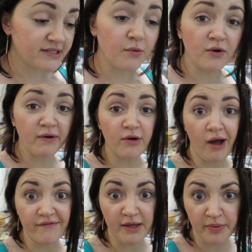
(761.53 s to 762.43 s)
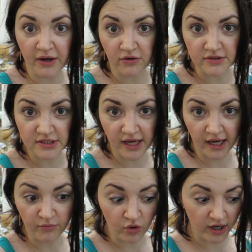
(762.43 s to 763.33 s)
So when we don't have any pickles
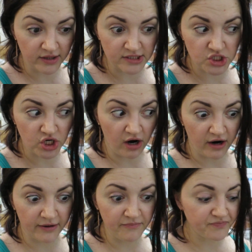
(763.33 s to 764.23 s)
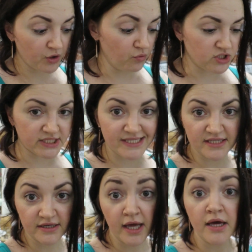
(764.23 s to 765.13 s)
anymore in this jar, we
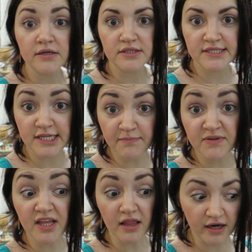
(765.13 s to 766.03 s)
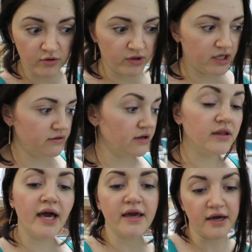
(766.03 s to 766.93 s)
just sip the liquid
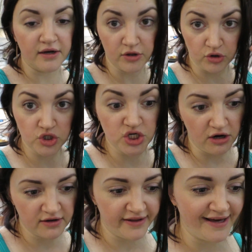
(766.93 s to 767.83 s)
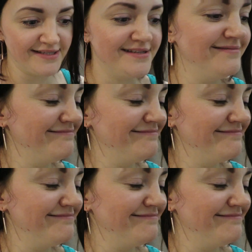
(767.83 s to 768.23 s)
like in a little shot glass.